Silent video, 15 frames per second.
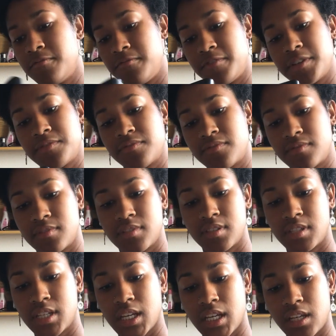
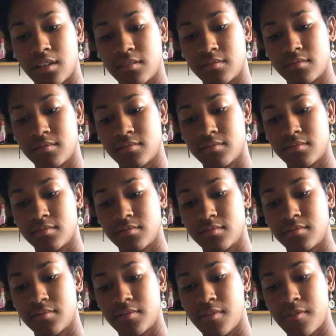
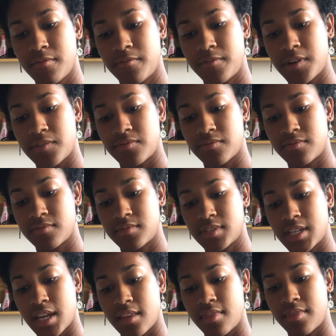
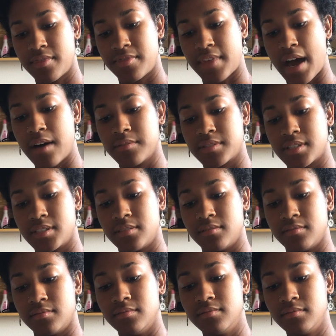
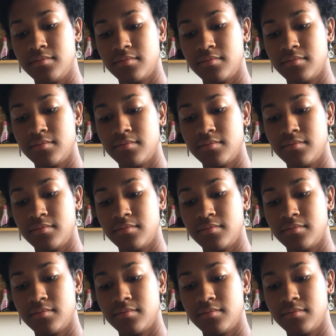15,000